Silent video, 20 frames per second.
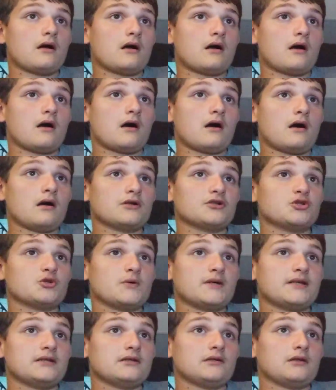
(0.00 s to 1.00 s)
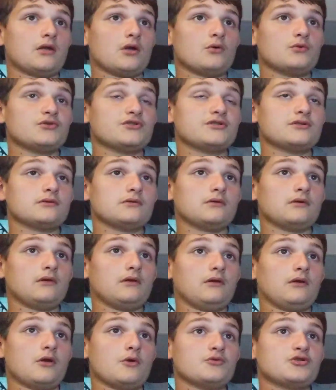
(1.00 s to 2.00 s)
Hangyuan
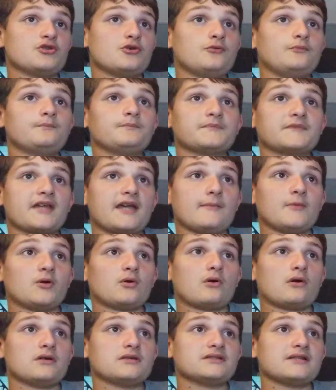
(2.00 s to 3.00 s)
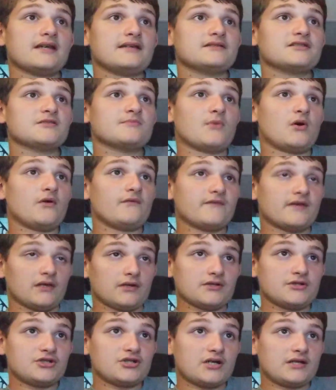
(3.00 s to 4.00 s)
Lozu came across a small
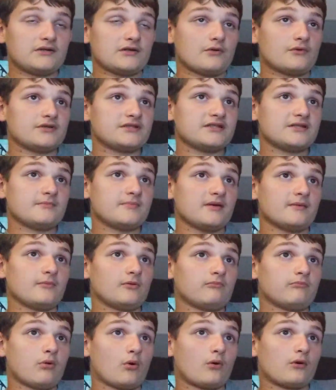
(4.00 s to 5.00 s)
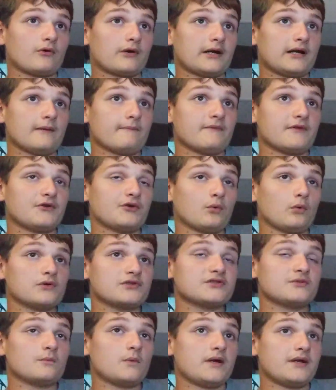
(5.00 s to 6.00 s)
village and noticed the people bordering up the doors
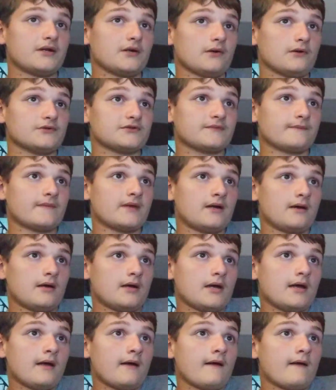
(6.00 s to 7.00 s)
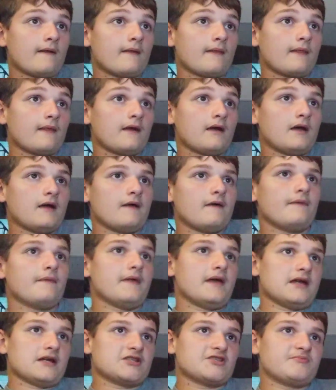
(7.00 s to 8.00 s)
and windows.
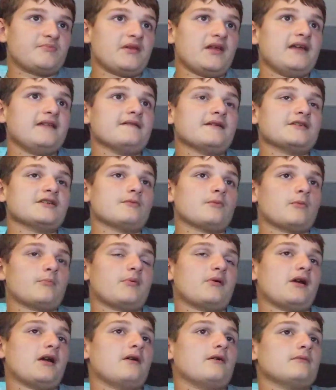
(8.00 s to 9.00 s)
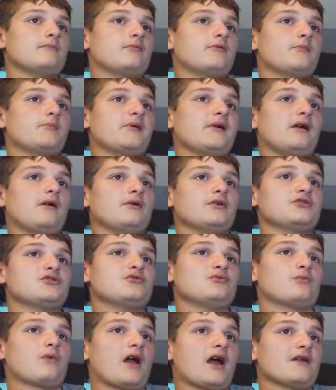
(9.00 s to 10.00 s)
They explained that they were preparing
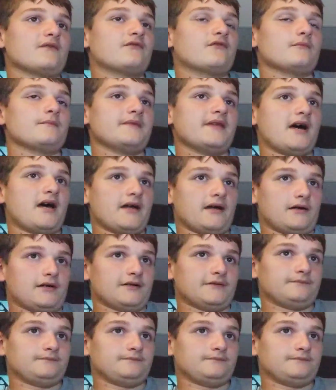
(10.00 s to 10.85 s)
to ride from Nyan,